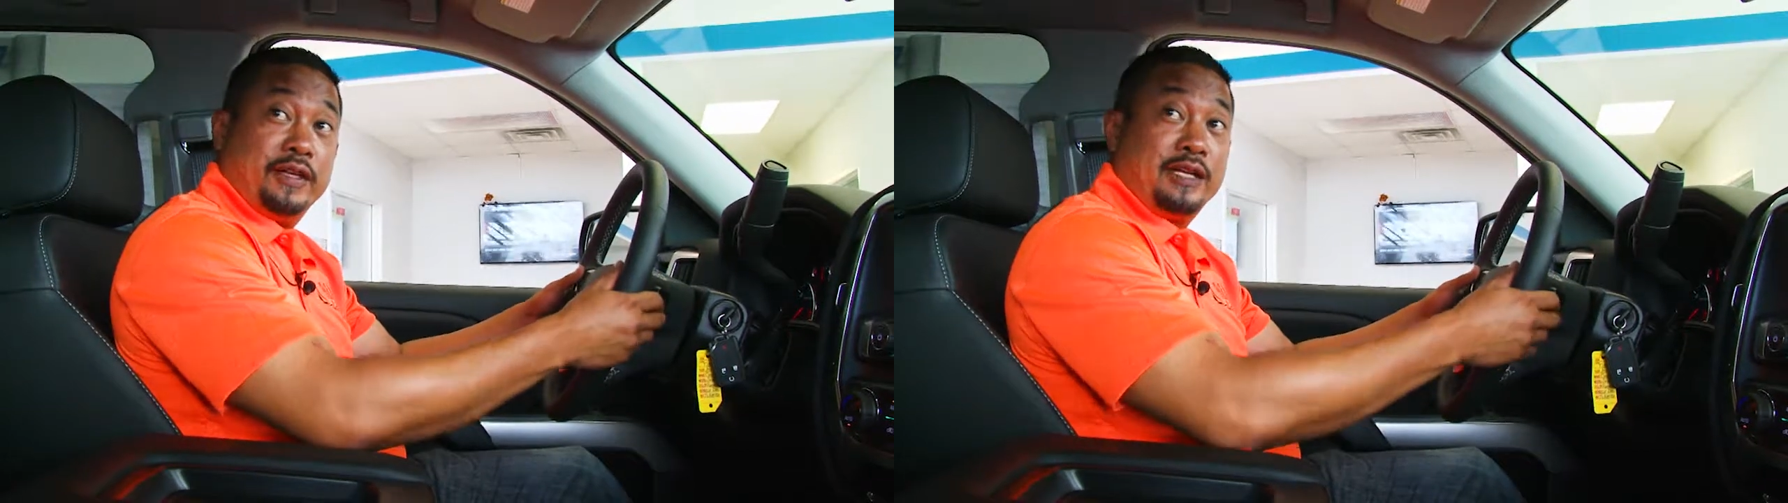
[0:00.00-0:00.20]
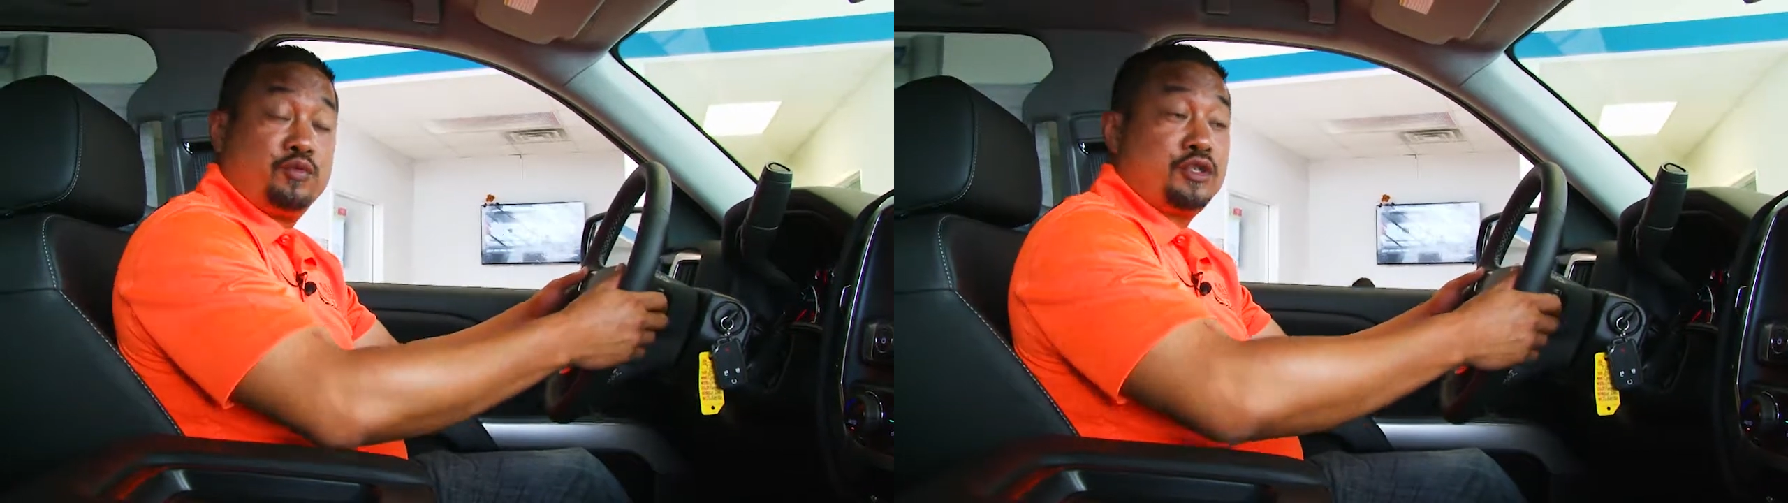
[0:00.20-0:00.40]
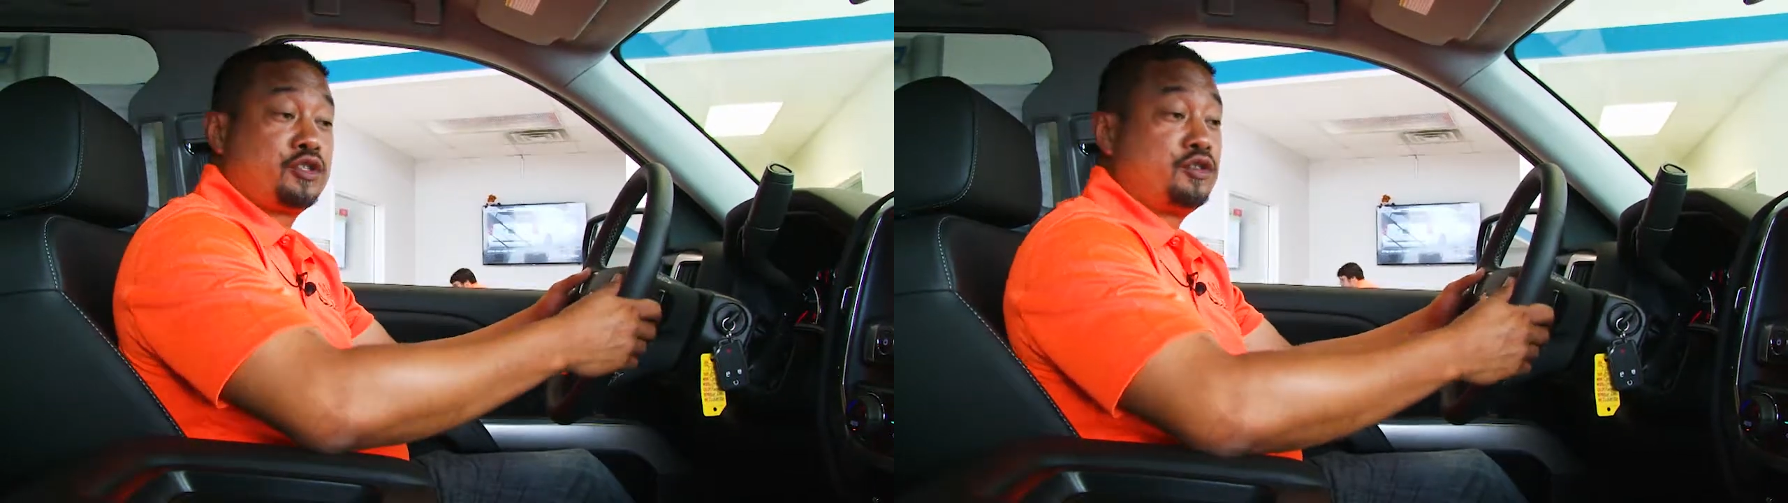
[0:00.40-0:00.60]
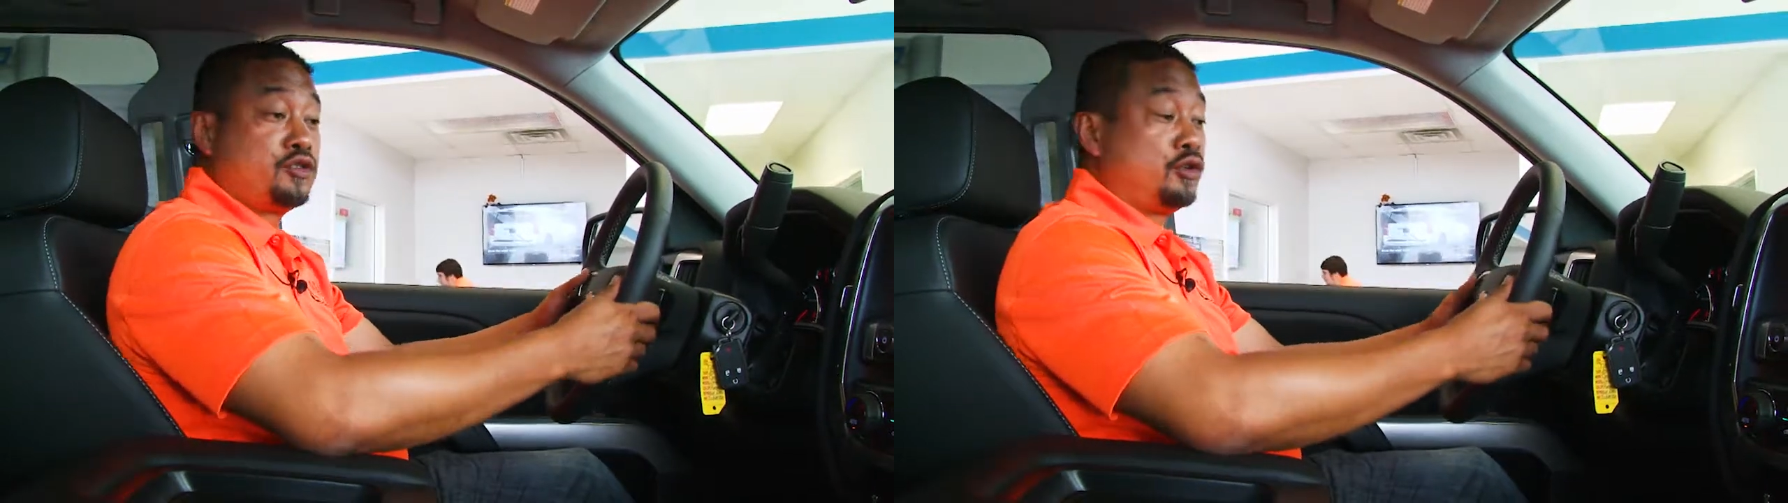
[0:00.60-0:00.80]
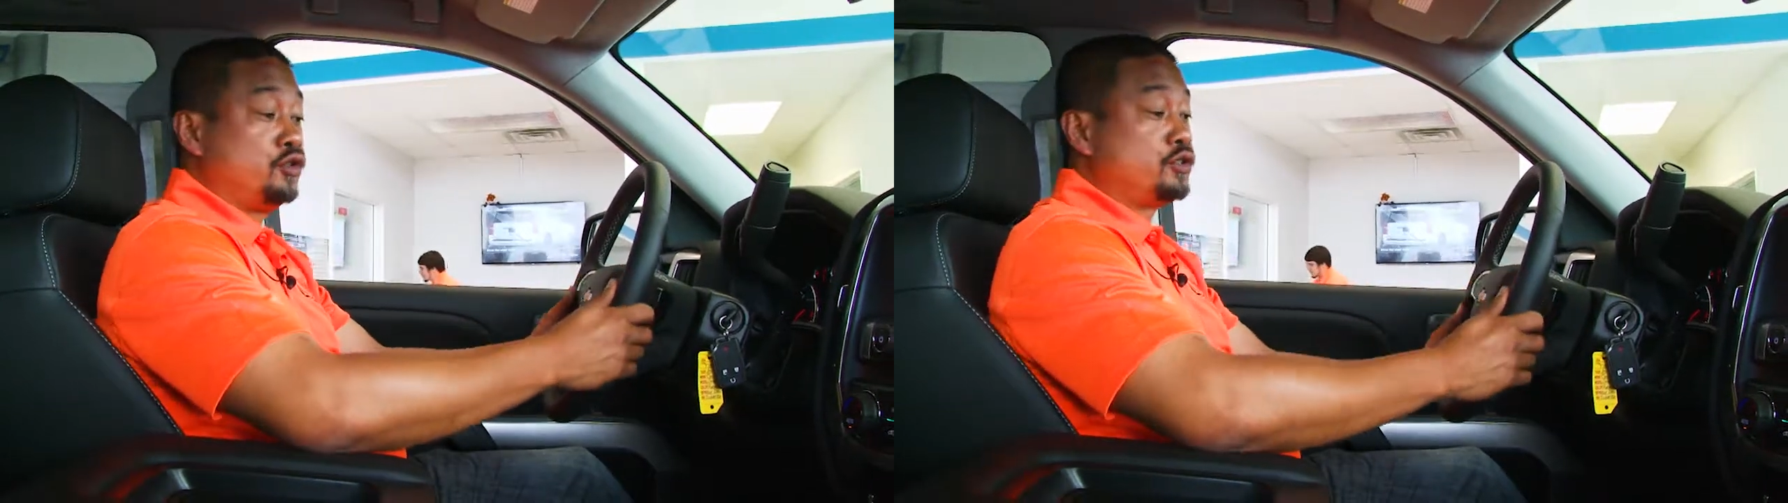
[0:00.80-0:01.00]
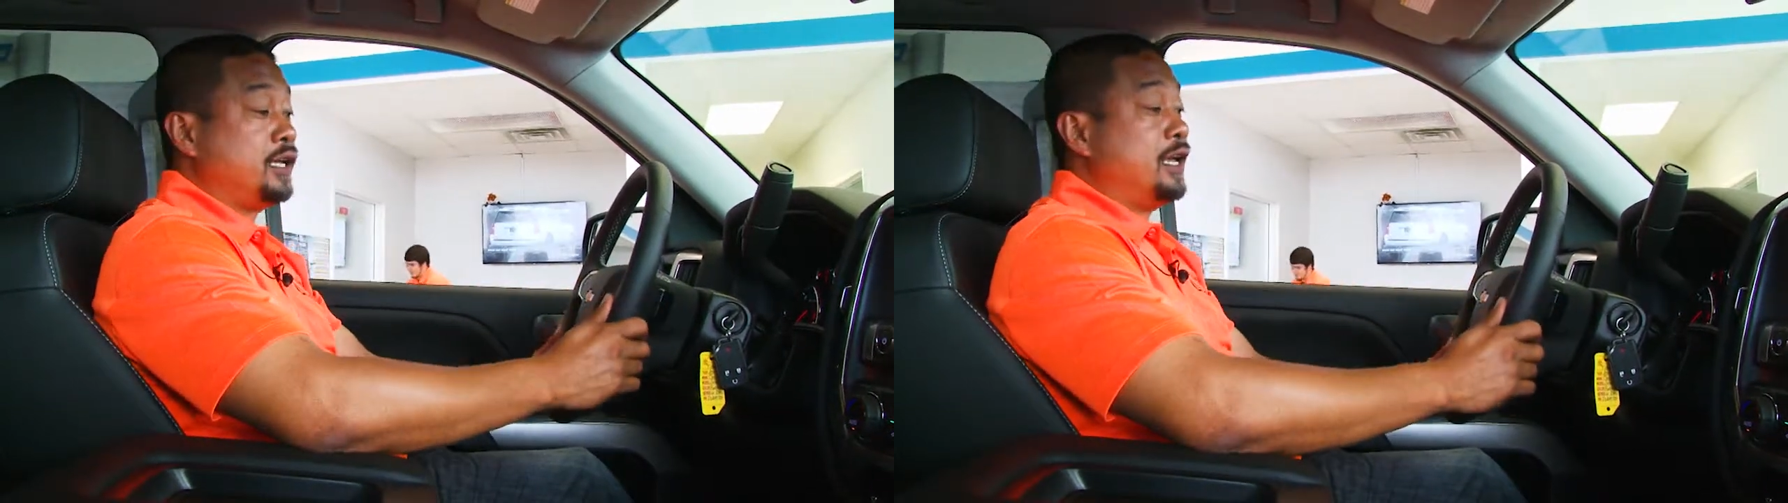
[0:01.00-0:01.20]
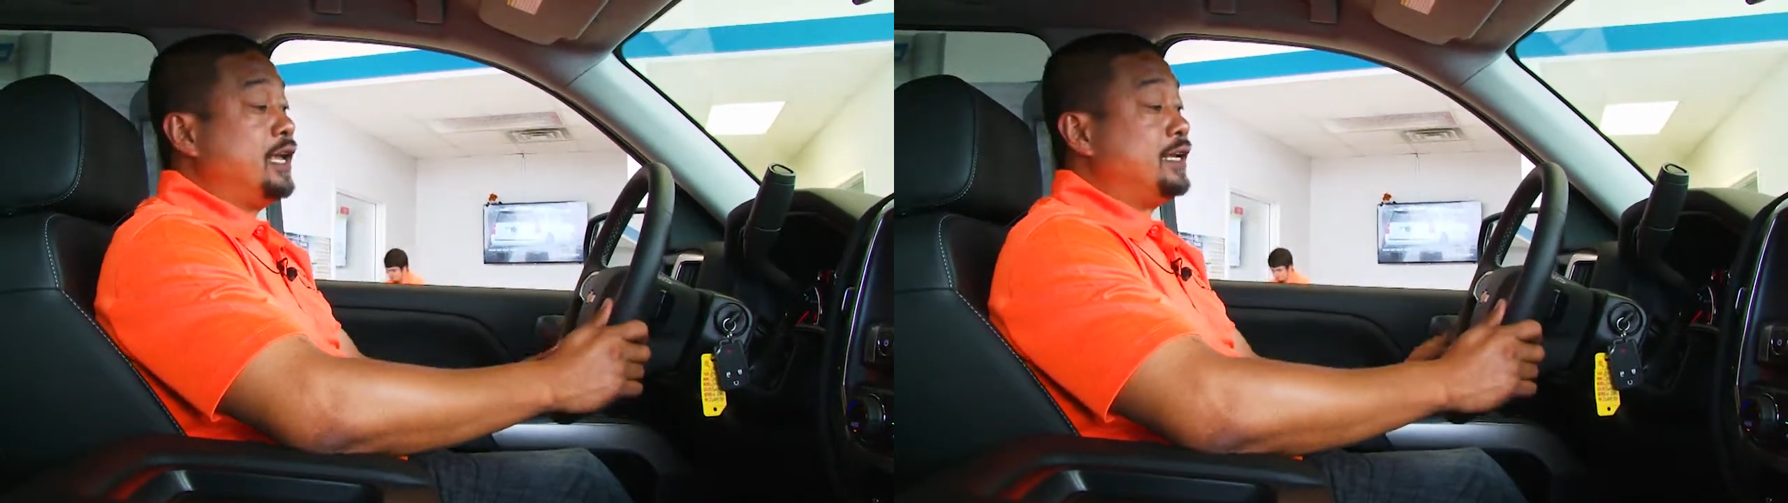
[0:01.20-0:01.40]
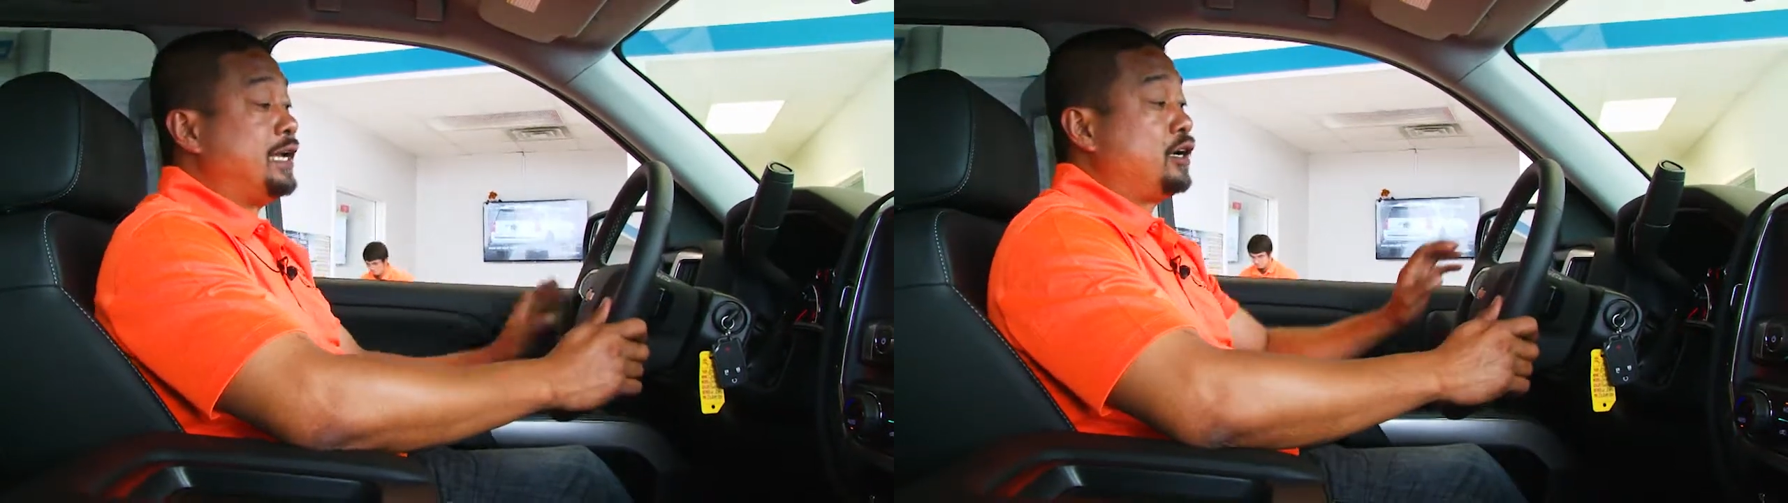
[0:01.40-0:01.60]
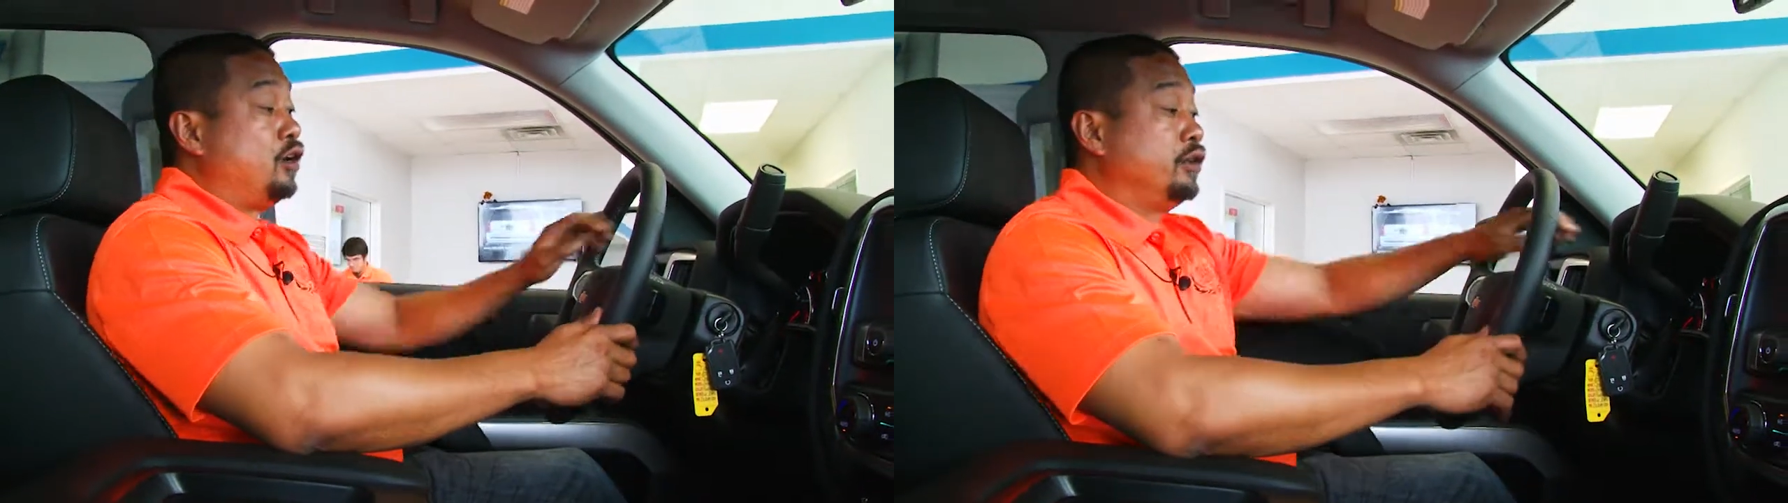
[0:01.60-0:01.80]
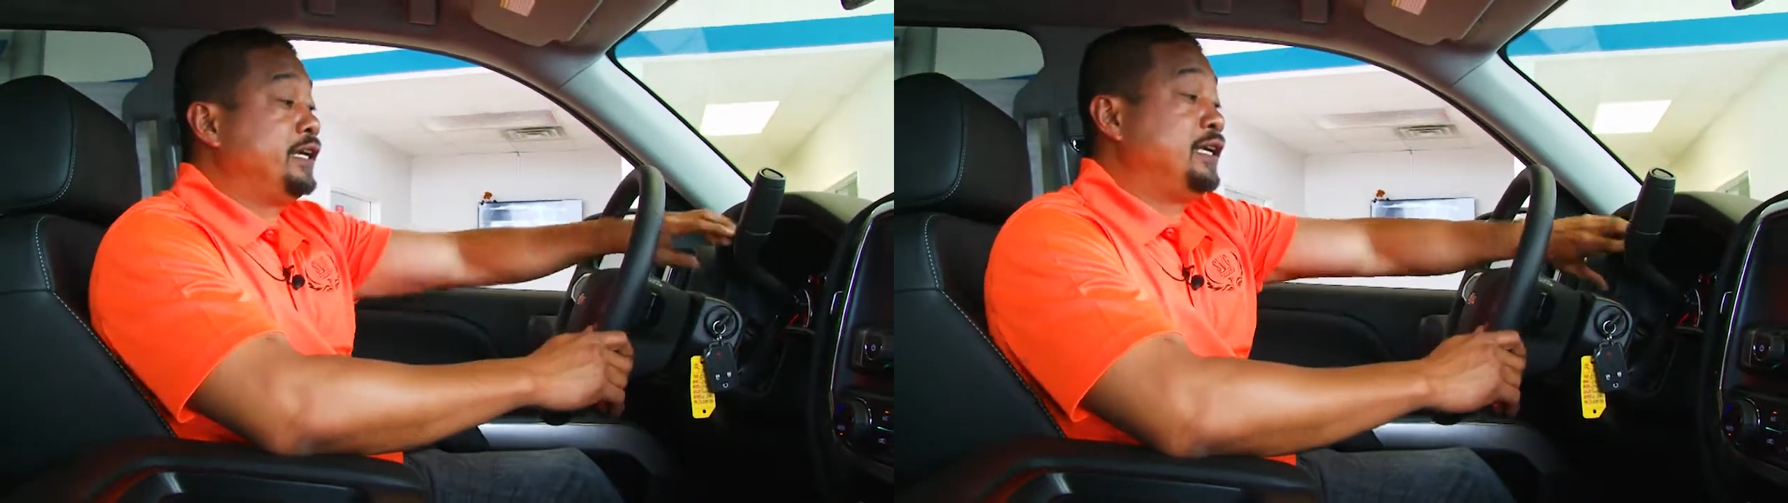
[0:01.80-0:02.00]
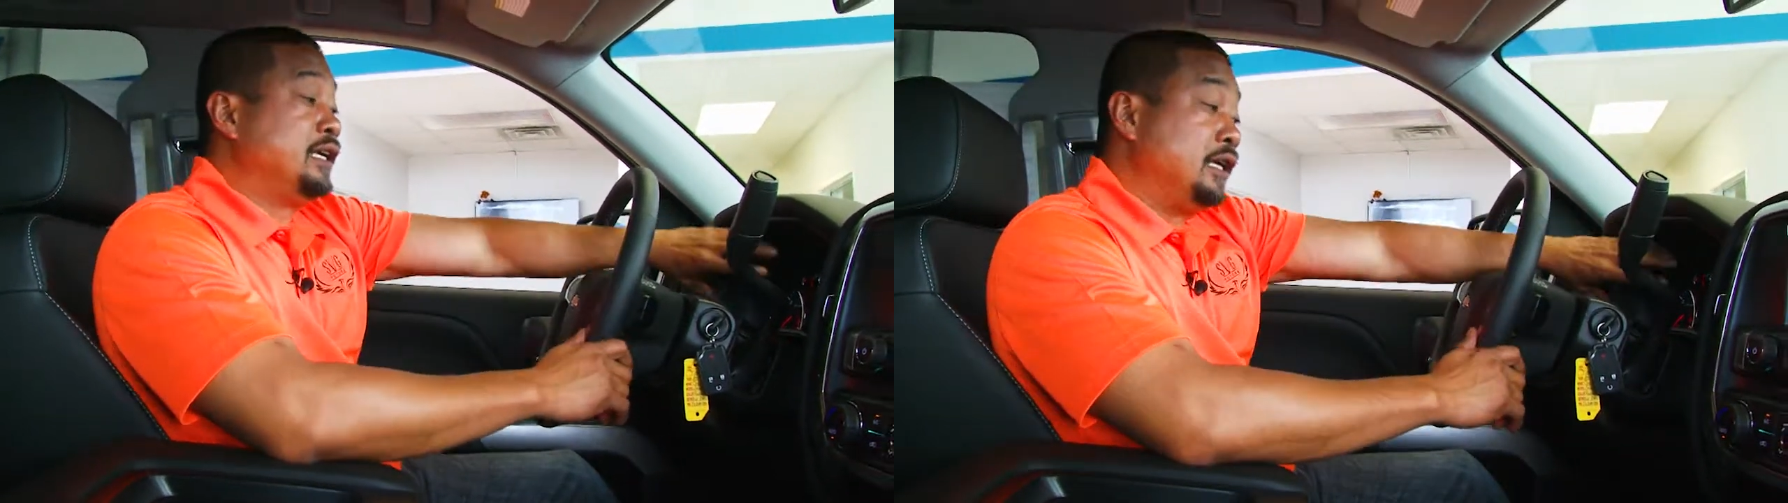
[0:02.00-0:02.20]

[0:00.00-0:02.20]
that, which controls not only